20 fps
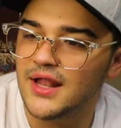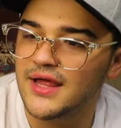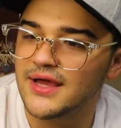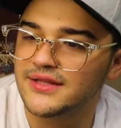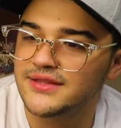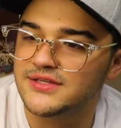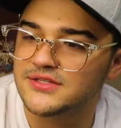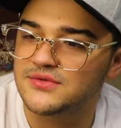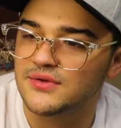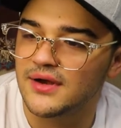I
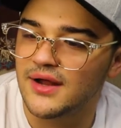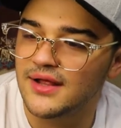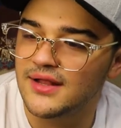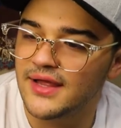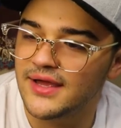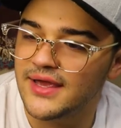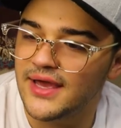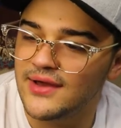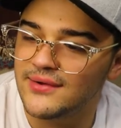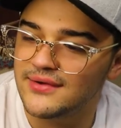like this one. I
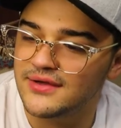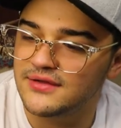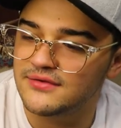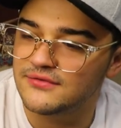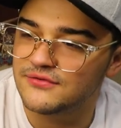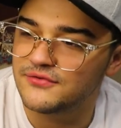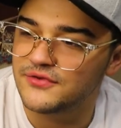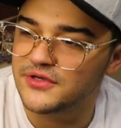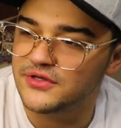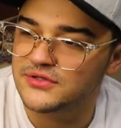like how it
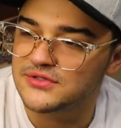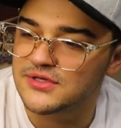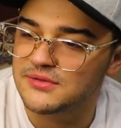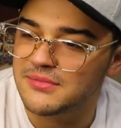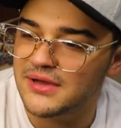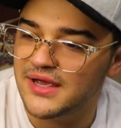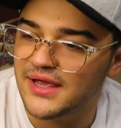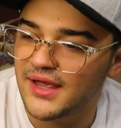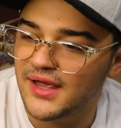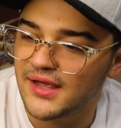feels on
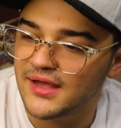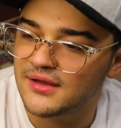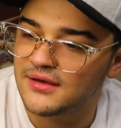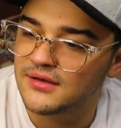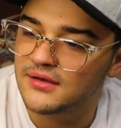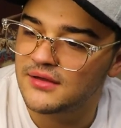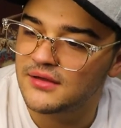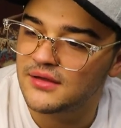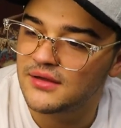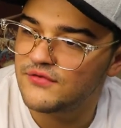my
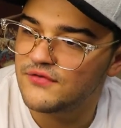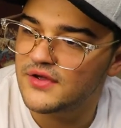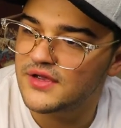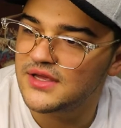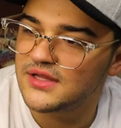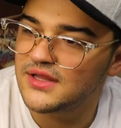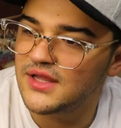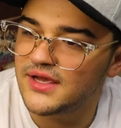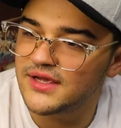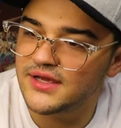hand. If I
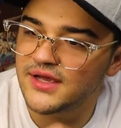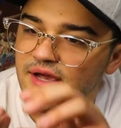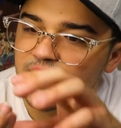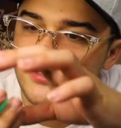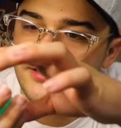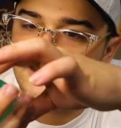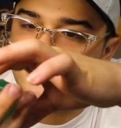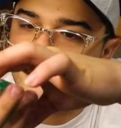can like kind